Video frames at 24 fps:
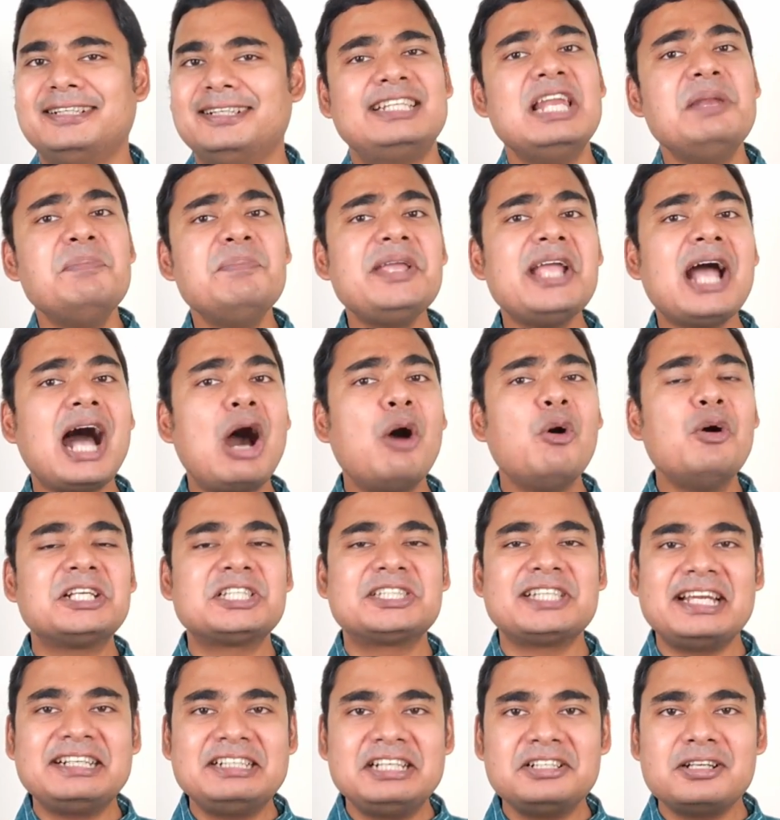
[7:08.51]
Tell me how
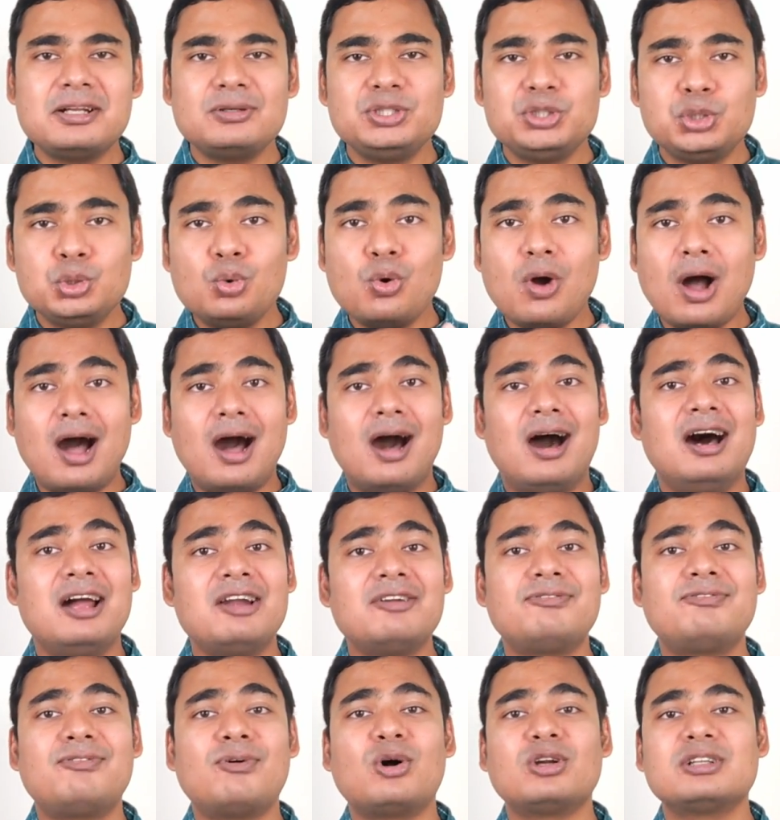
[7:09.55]
excited you
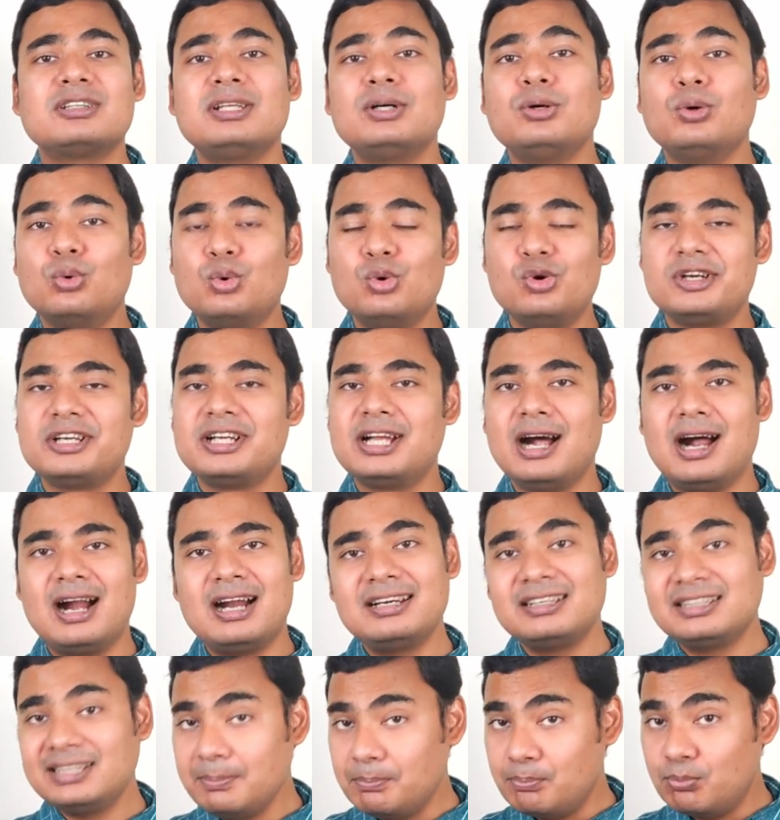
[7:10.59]
are for The Old
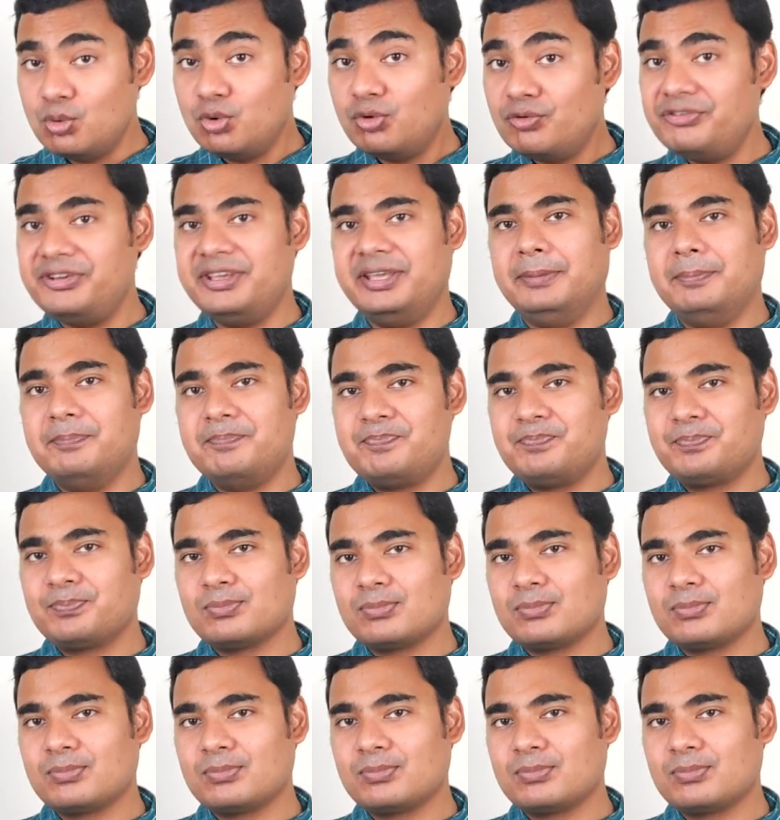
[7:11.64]
Guard, the movie.